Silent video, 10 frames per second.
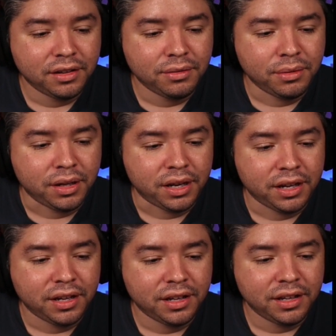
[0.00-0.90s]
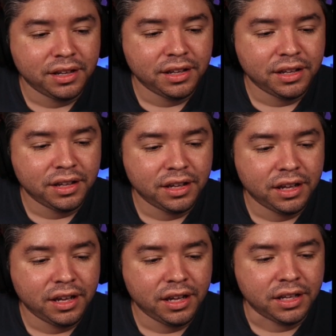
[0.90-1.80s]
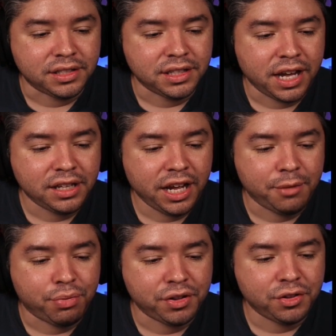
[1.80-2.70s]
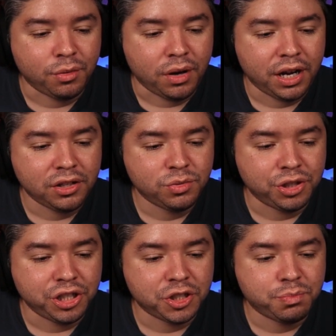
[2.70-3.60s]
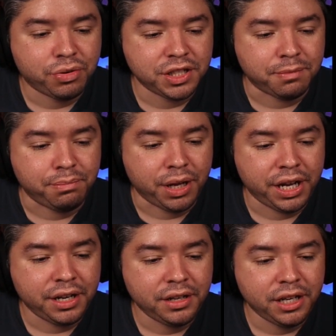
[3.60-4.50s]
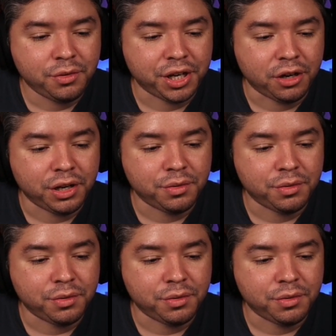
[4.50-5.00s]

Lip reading: what? Is that like Breath of the Wild, where you could just press a button? Here we go.